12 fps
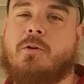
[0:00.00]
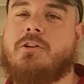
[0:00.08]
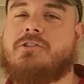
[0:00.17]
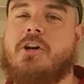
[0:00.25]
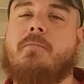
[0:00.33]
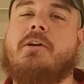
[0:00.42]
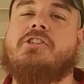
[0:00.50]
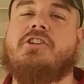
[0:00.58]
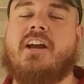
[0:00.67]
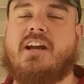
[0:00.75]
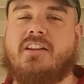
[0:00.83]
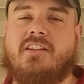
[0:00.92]
we're just gonna be
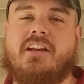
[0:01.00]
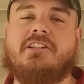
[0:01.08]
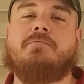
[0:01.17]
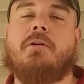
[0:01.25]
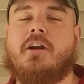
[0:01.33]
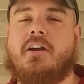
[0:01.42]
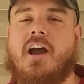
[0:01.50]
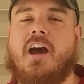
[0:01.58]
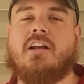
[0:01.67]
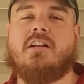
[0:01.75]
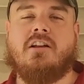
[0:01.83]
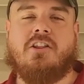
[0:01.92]
checking these
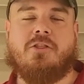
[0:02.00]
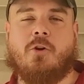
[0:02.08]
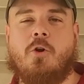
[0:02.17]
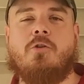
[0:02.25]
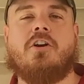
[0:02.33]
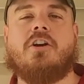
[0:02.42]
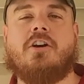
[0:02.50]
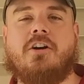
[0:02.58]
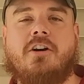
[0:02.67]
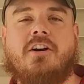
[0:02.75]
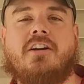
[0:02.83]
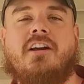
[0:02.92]
periodically through the
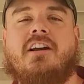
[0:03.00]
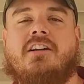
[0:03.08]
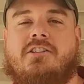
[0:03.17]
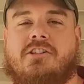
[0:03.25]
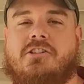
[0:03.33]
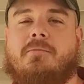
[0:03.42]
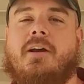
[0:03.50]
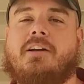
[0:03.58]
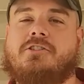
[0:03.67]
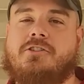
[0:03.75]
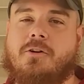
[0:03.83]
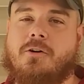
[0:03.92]
cook just to make
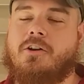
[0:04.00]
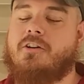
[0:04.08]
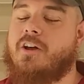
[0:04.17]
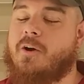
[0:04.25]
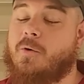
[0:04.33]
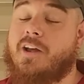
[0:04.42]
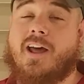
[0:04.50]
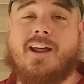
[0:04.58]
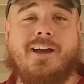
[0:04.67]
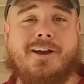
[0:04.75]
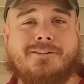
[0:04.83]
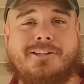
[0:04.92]
sure, you know, we got a
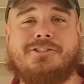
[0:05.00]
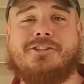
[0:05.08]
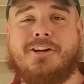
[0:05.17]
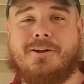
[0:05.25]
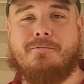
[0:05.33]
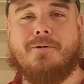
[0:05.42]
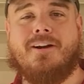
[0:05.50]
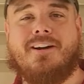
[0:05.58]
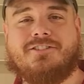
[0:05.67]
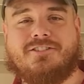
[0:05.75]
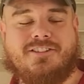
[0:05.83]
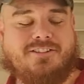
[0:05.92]
healthy chicken
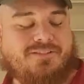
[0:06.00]
breast.